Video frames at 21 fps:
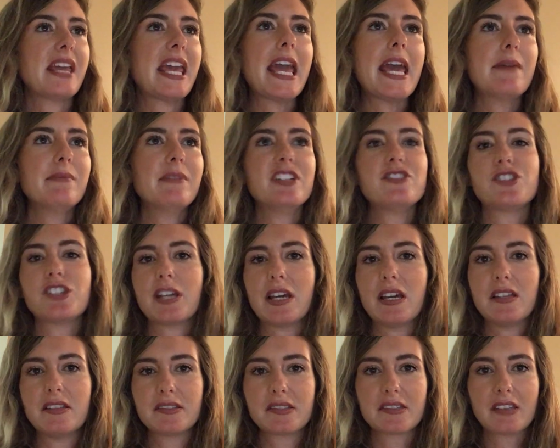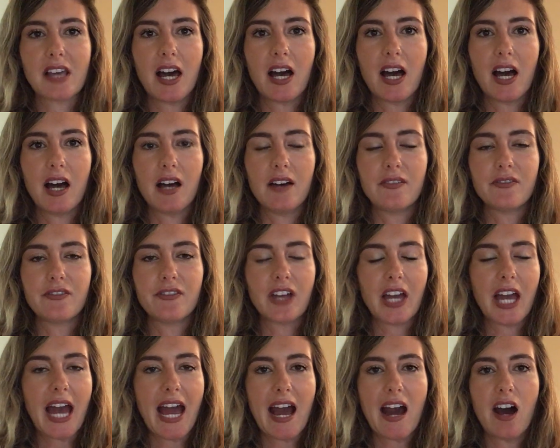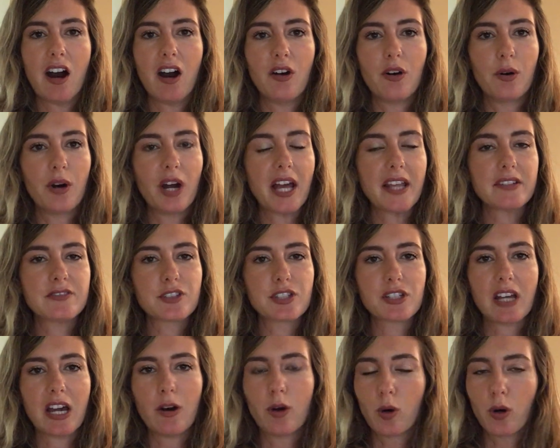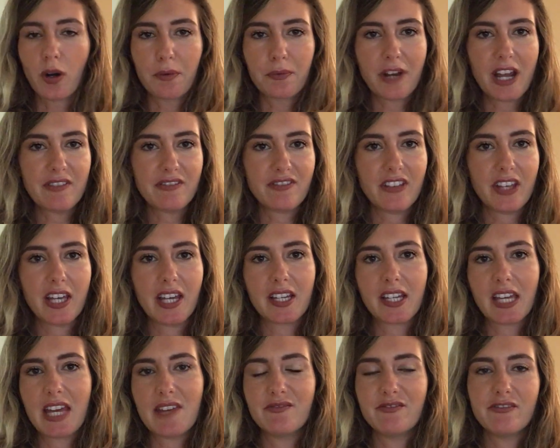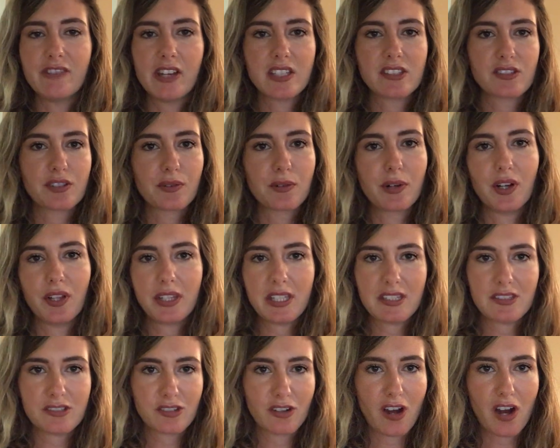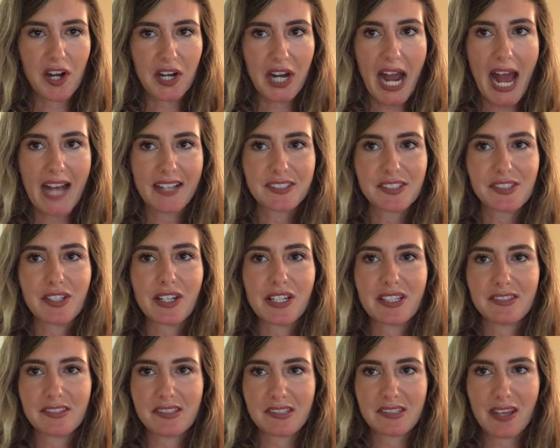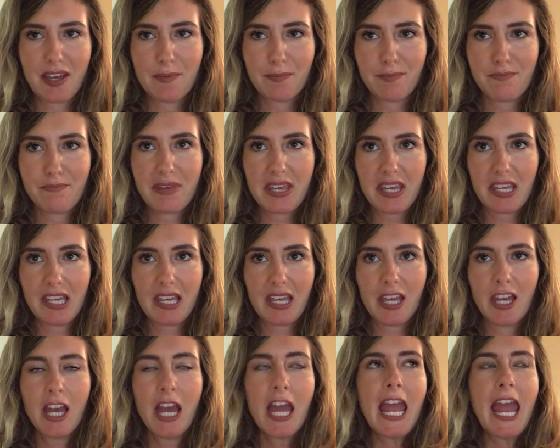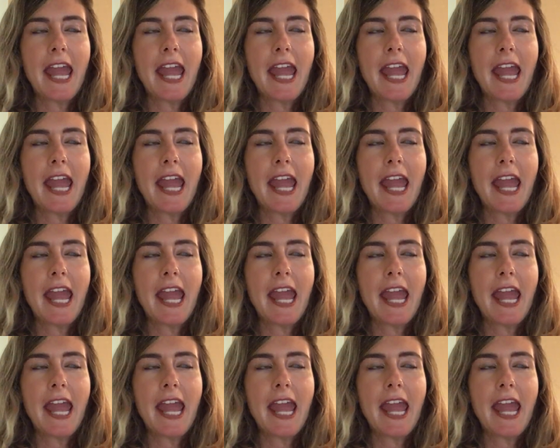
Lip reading: Images of how horrific and visceral these car accidents can be.